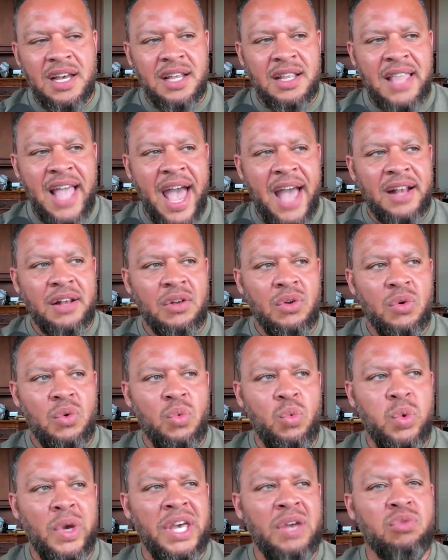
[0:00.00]
that
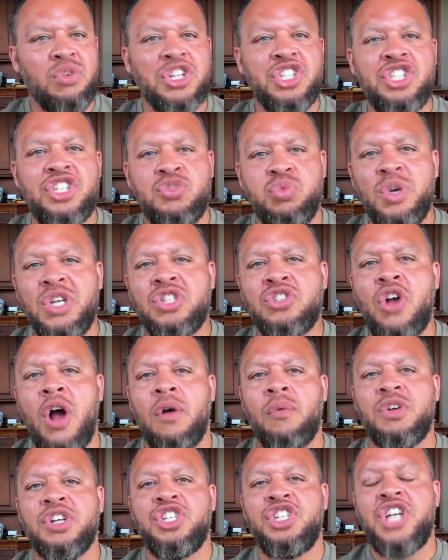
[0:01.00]
we
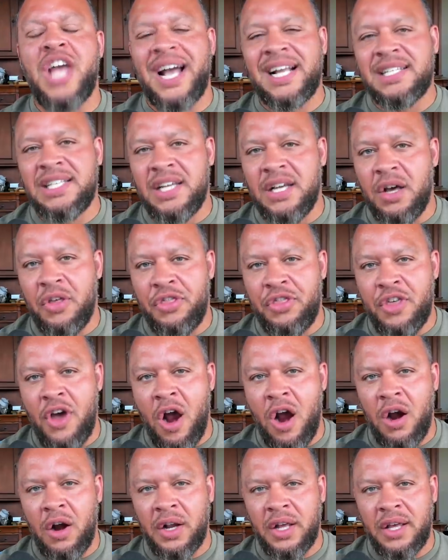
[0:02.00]
start rejecting
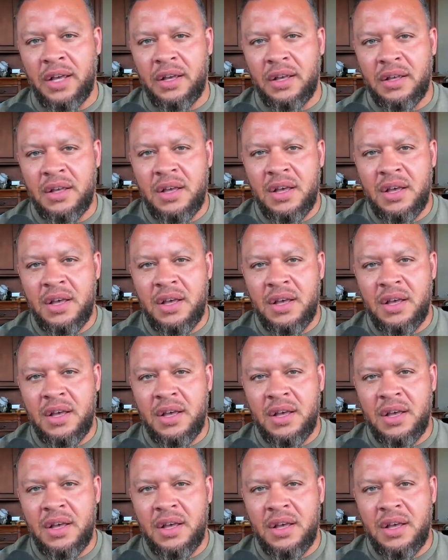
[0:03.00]
authority.